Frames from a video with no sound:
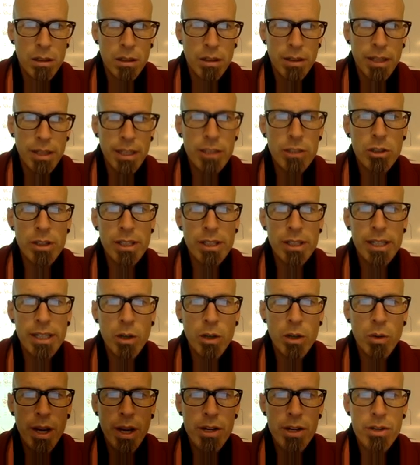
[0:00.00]
These are the
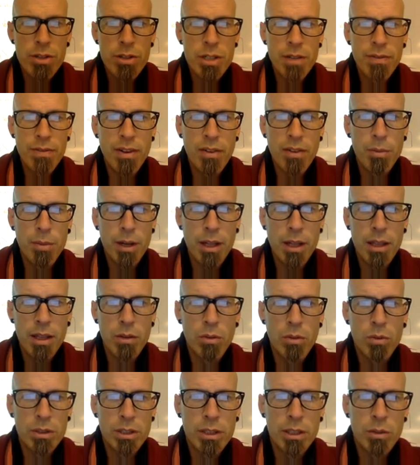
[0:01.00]
equations of everybody
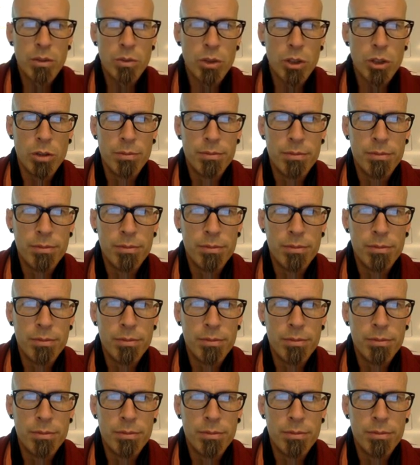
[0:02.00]
that was in the room.